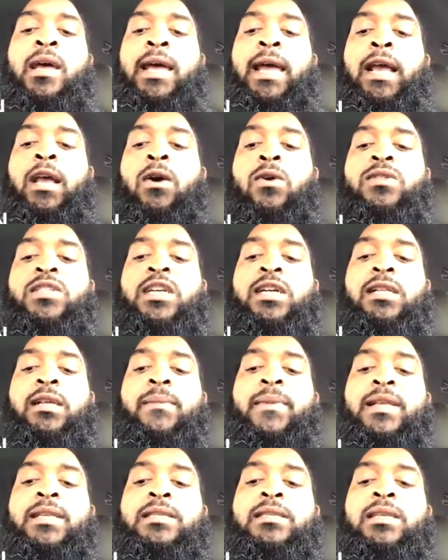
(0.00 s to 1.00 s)
and Coach
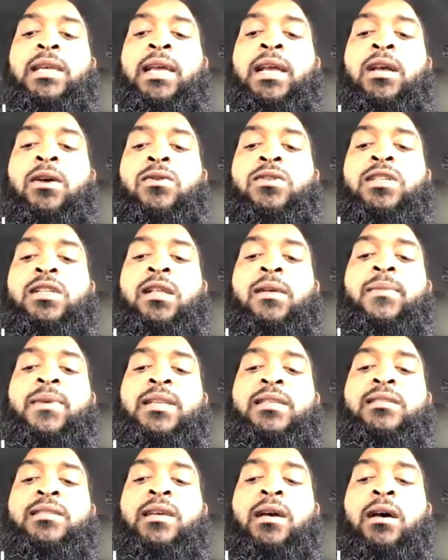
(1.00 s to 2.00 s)
Clements. And Coach
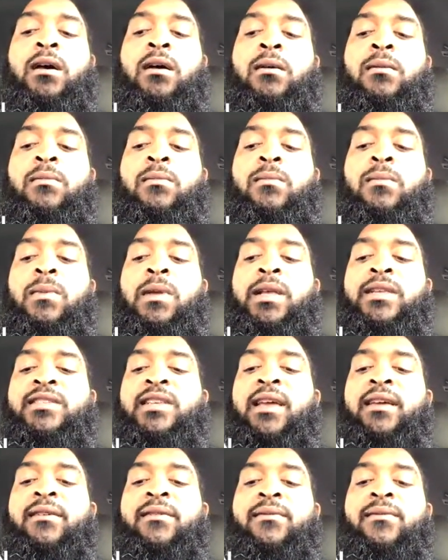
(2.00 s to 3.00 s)
Clements um, is
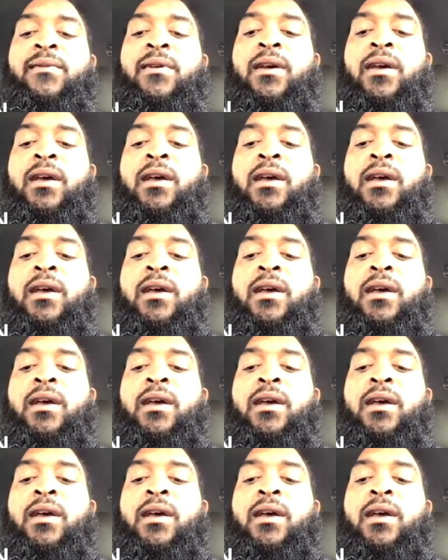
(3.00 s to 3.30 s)
a